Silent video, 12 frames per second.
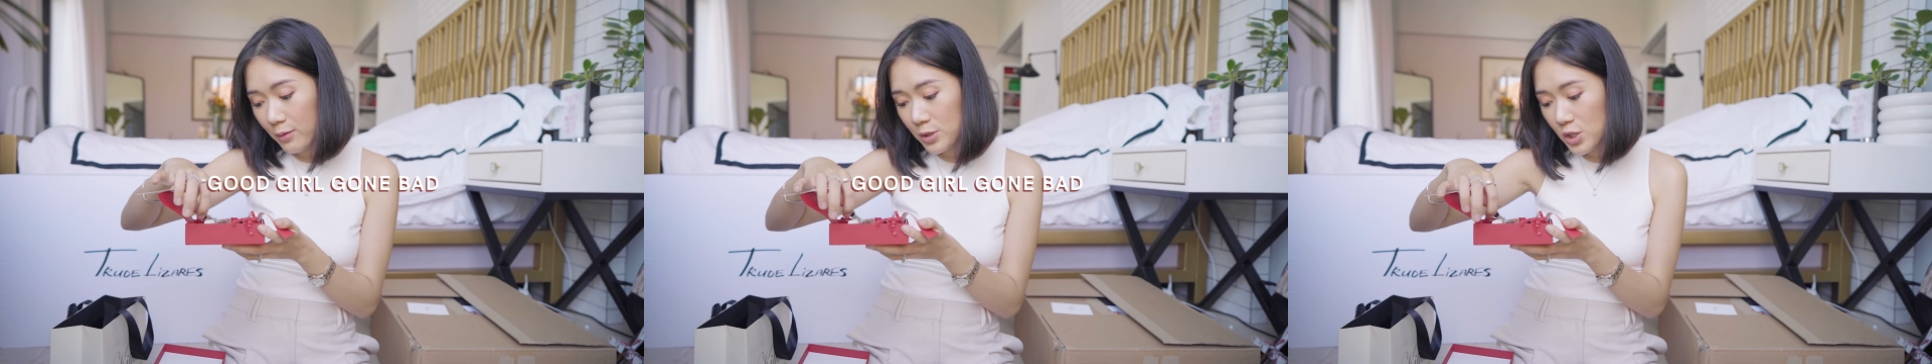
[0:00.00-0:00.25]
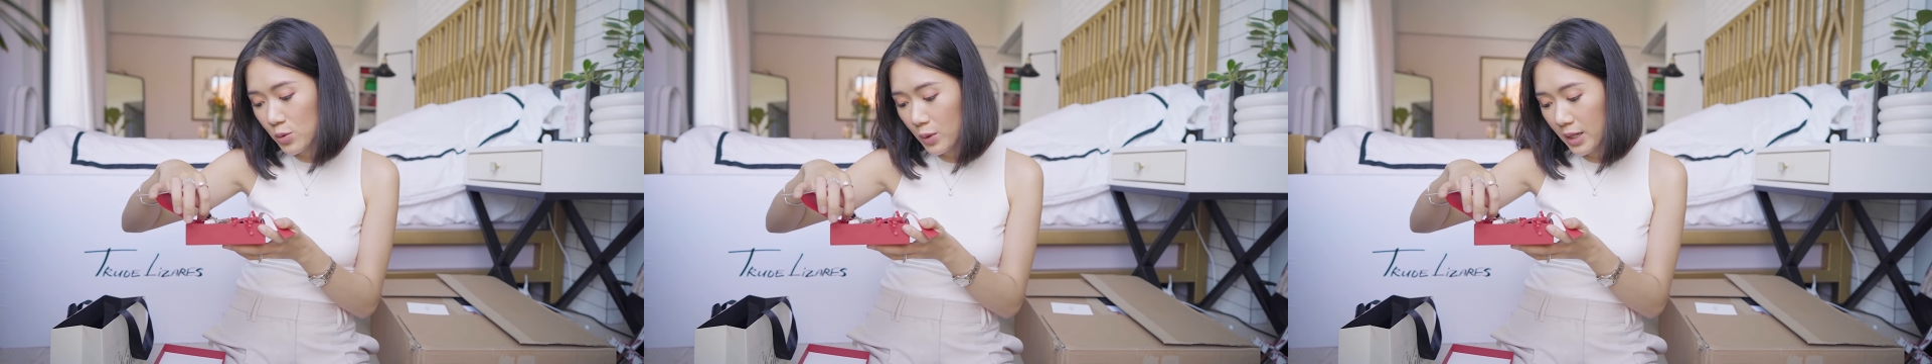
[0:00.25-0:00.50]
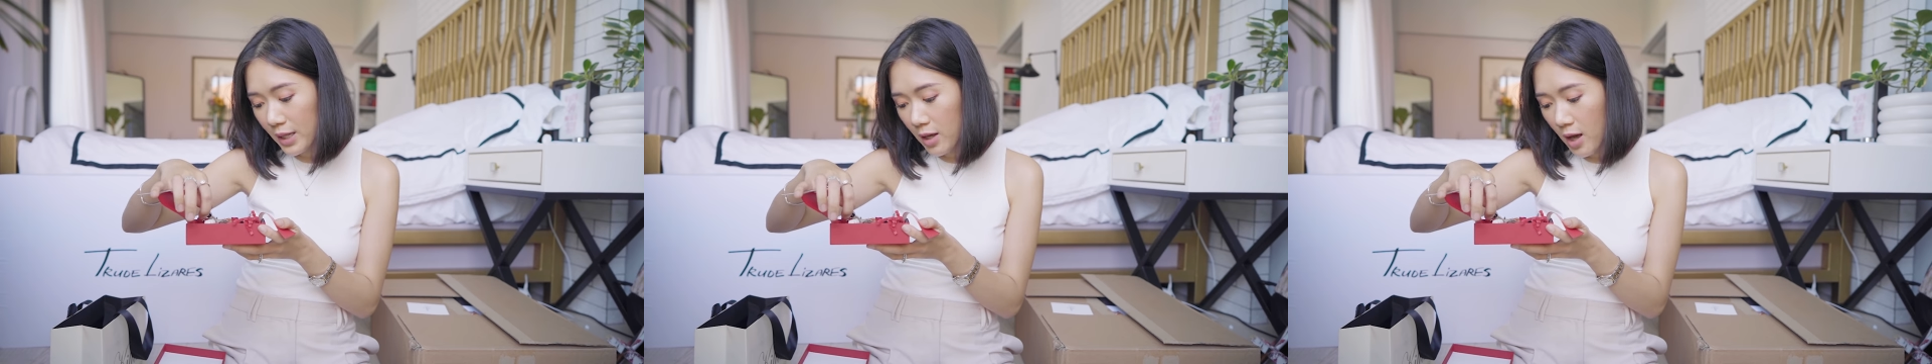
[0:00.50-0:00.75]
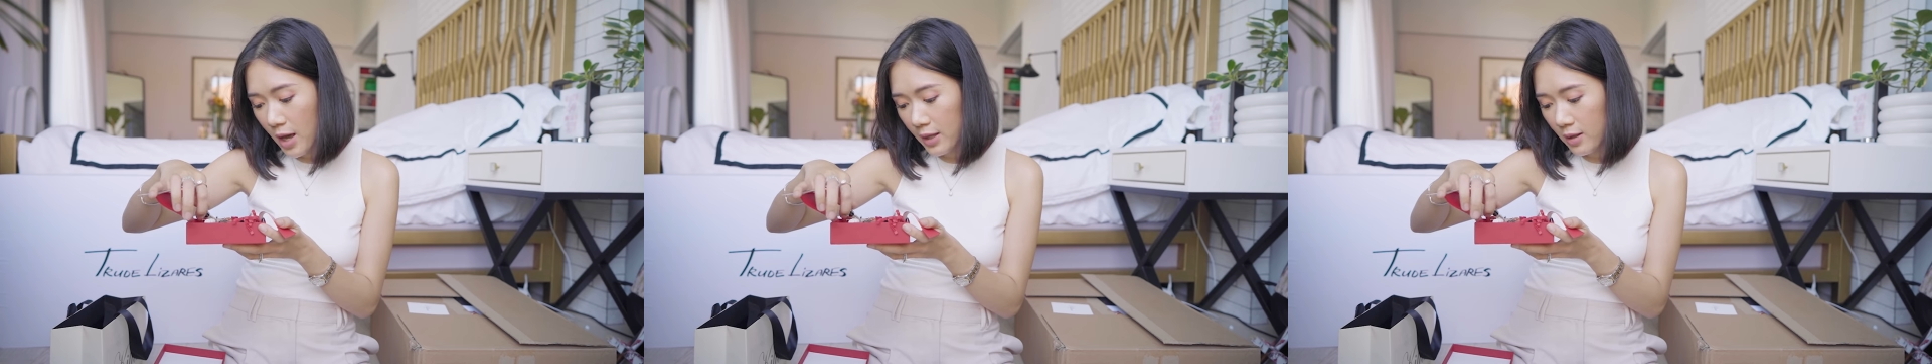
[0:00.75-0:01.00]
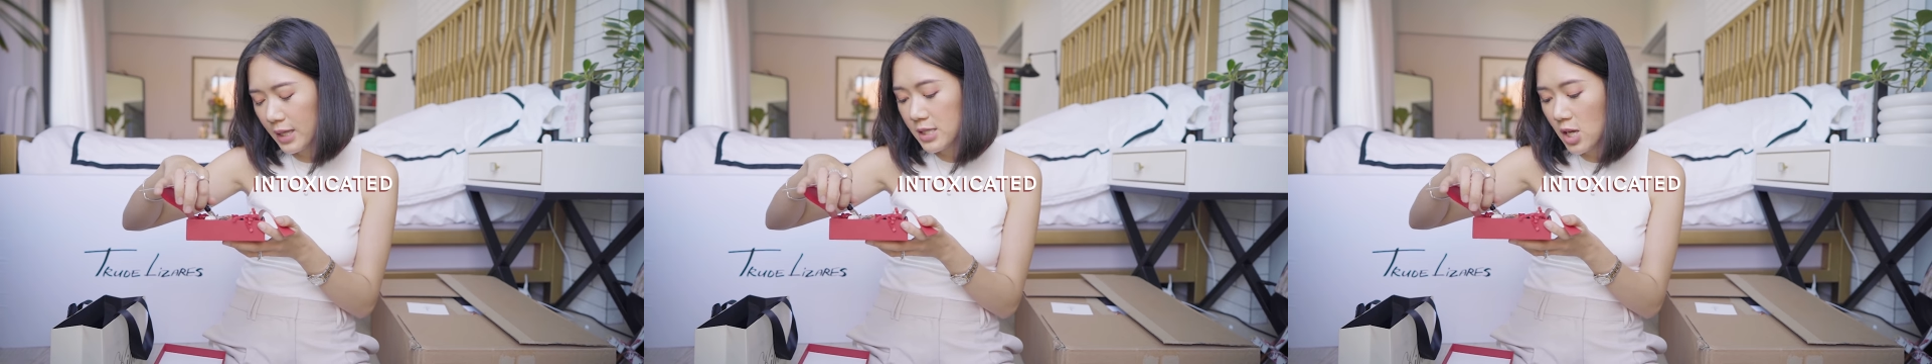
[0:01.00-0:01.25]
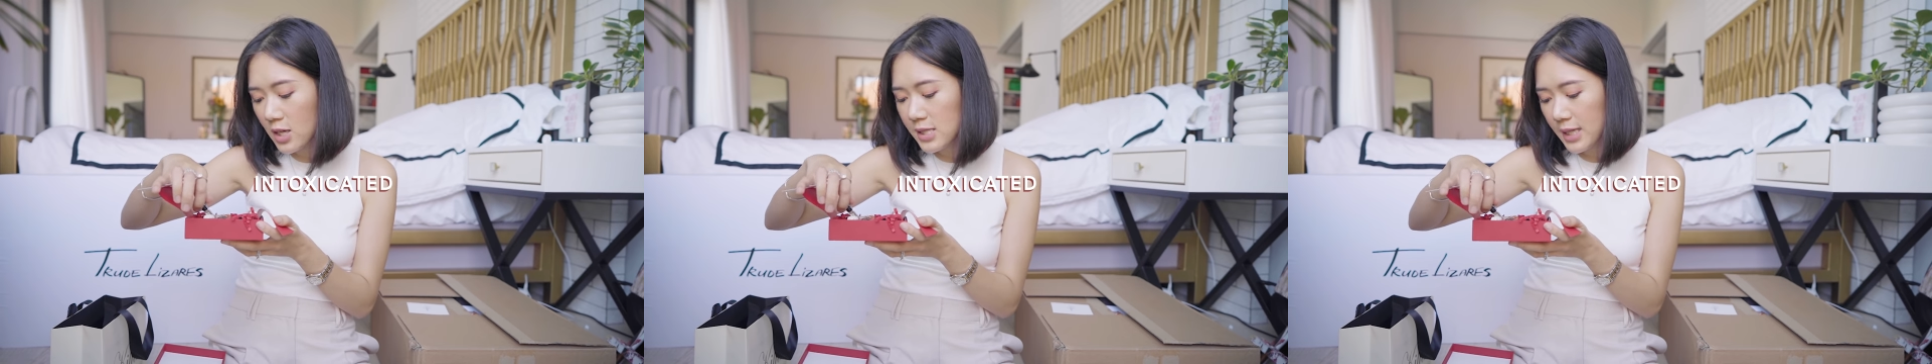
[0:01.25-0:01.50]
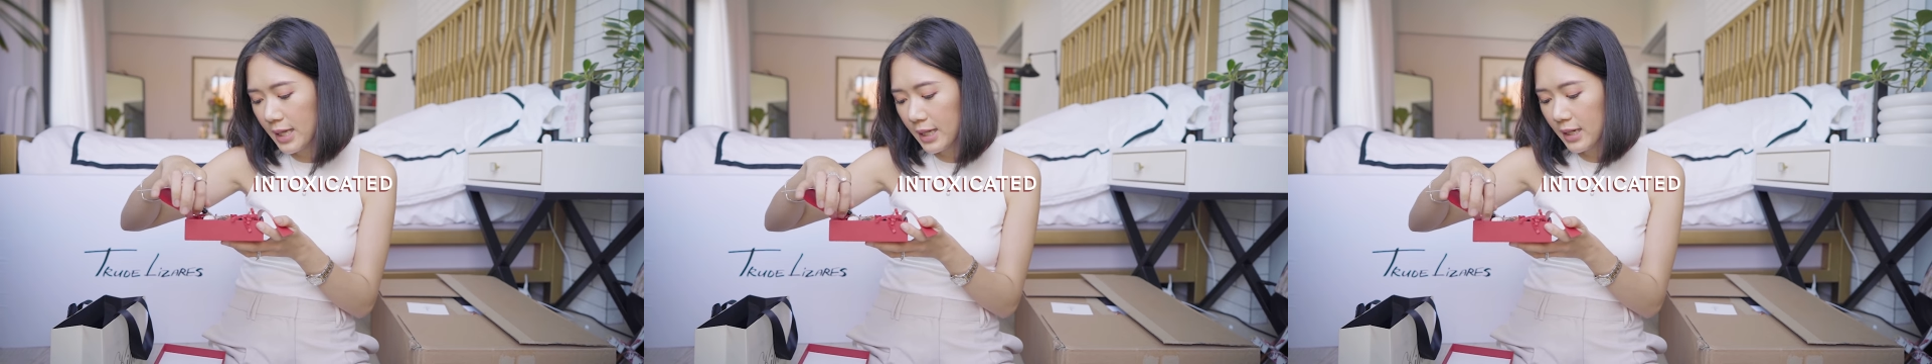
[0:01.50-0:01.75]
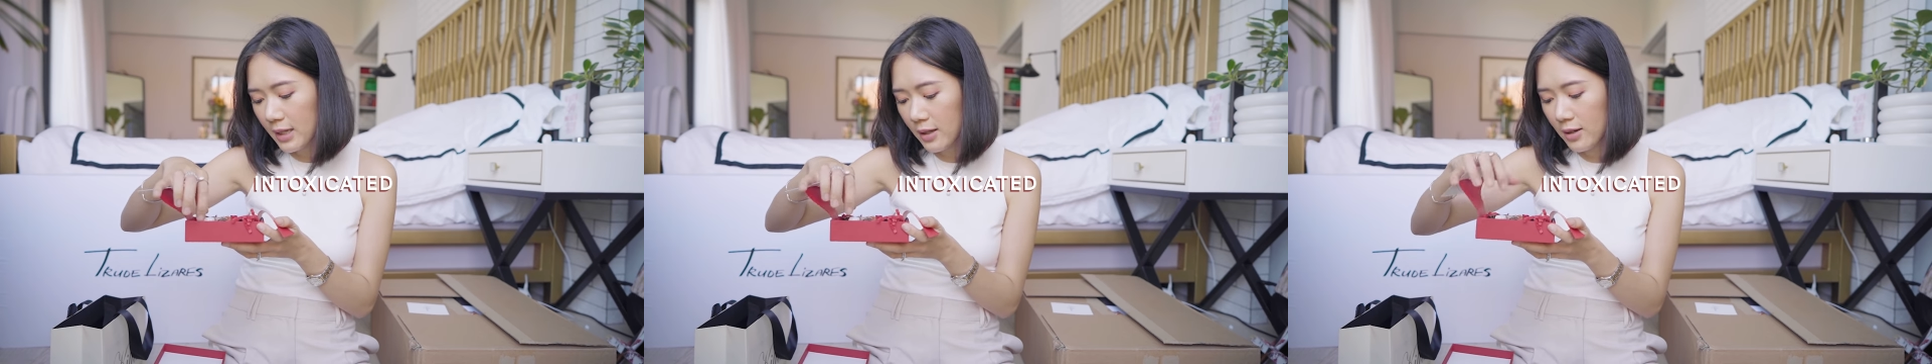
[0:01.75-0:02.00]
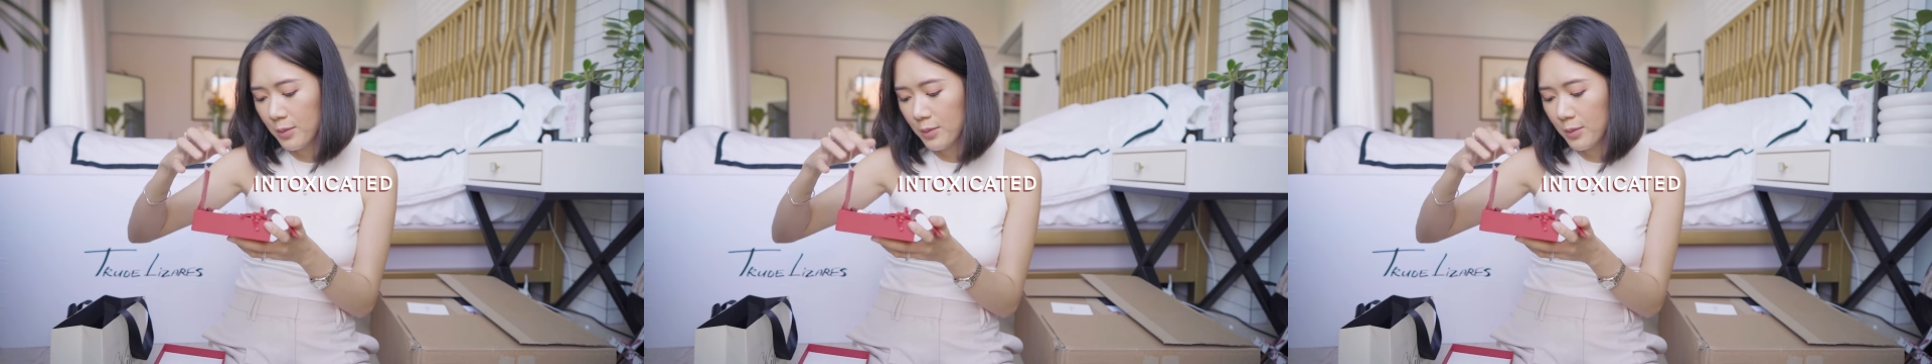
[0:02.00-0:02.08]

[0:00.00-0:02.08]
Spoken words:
which is what I got, Intoxicated.